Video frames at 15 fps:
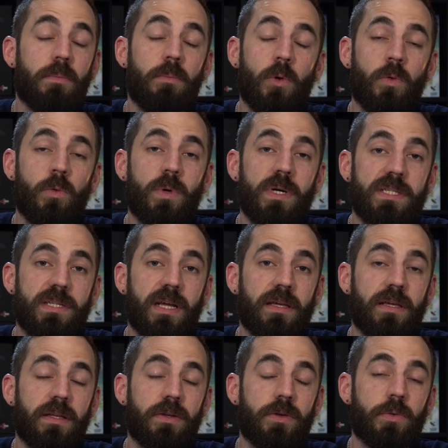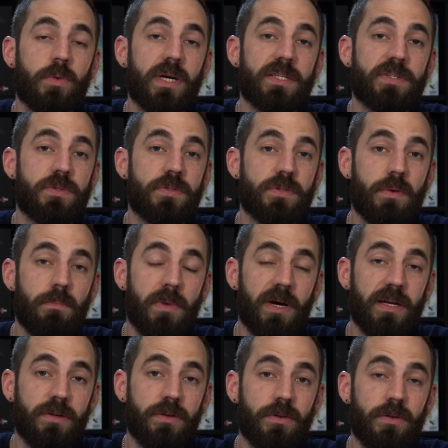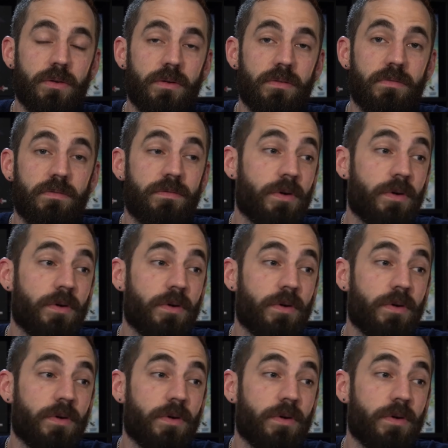I'm always taking 2 actions on my turn,